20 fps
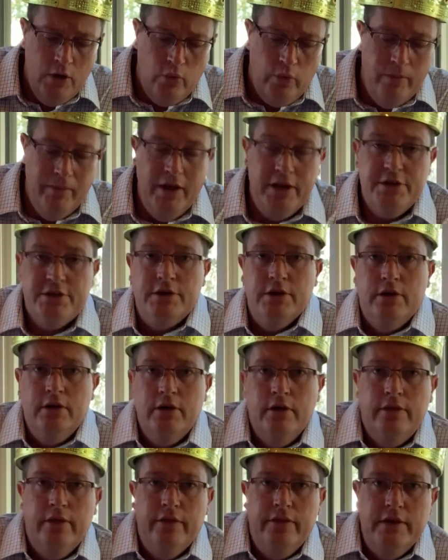We
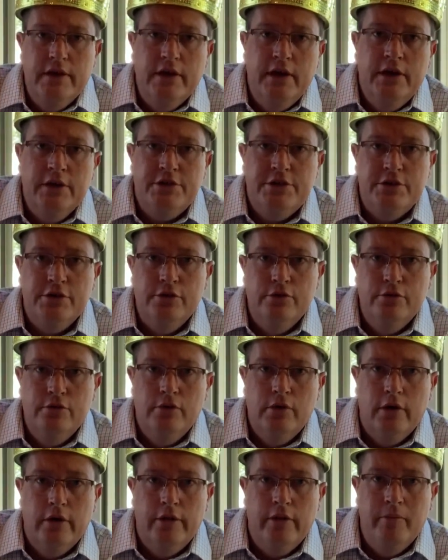mentioned that the
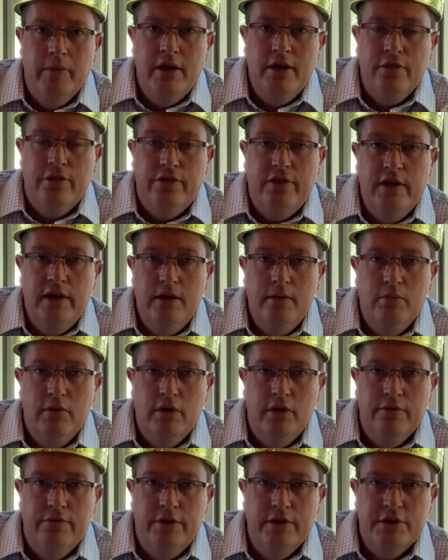issue, or the main theme
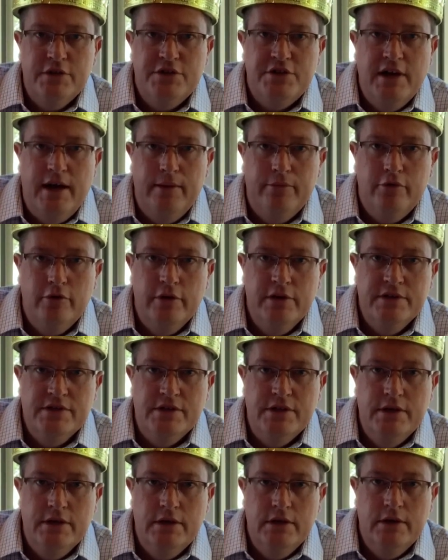of this chapter, is
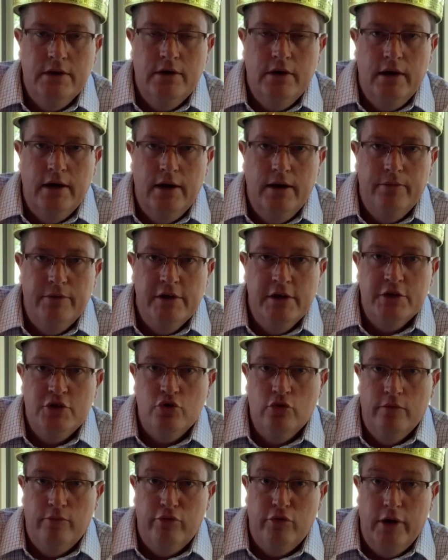the
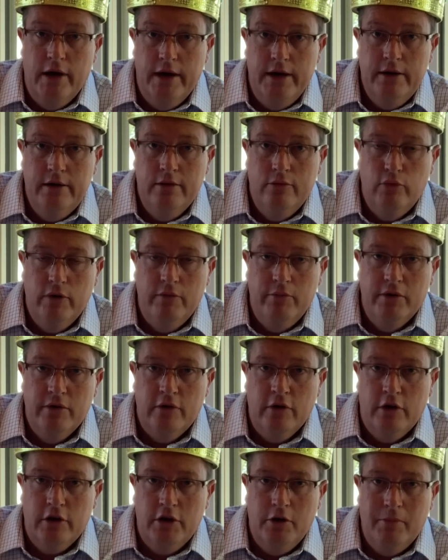issue of pride. We've been
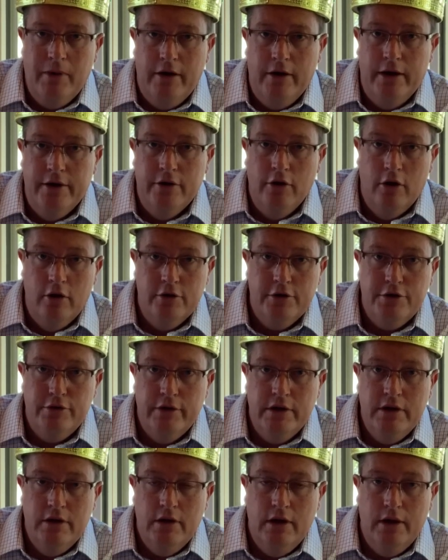talking about
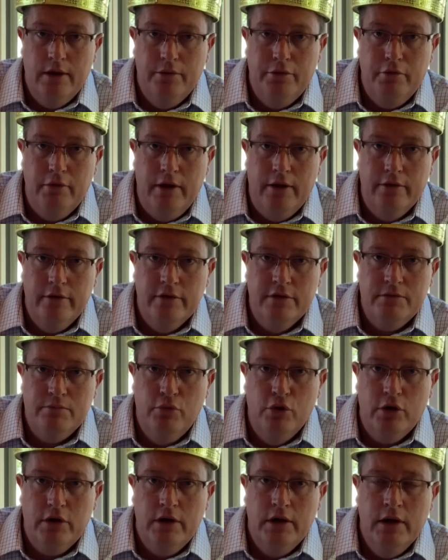idolatry throughout this
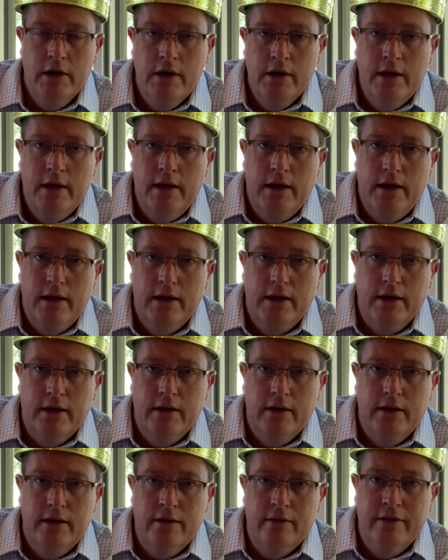book,
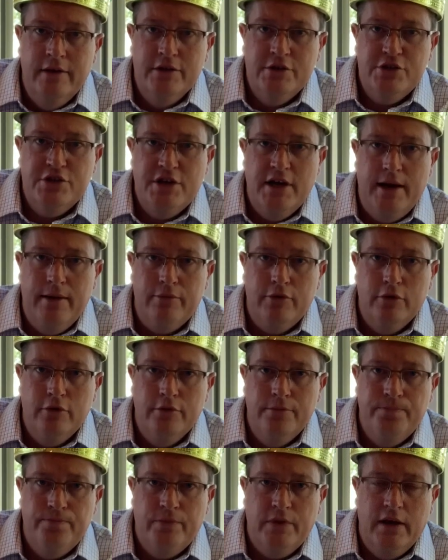and in this
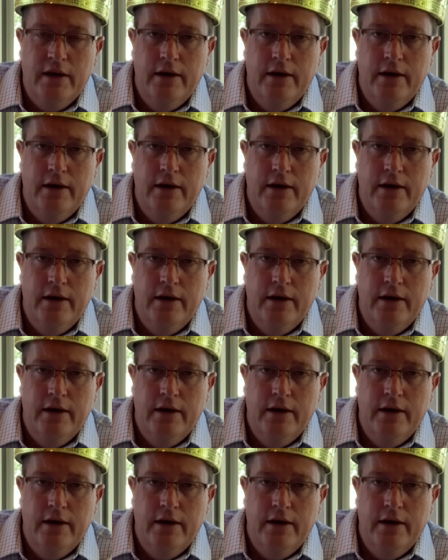chapter,